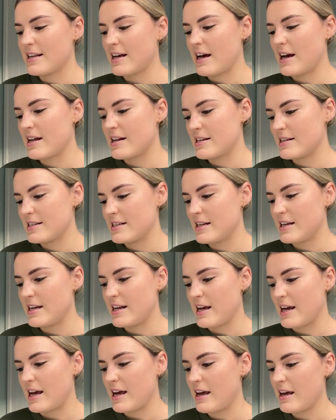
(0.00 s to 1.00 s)
And
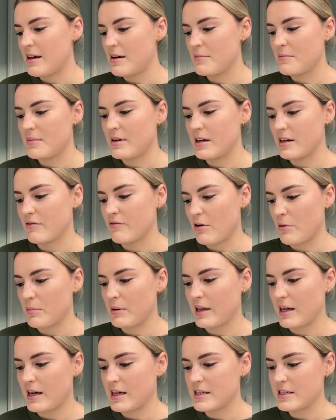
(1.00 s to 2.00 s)
today I'm going to
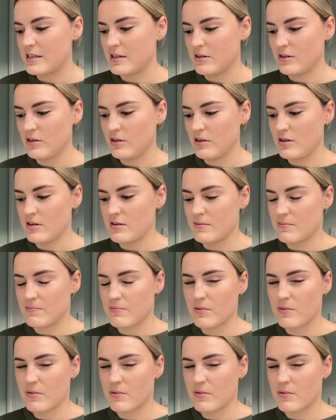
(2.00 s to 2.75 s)
reply to all the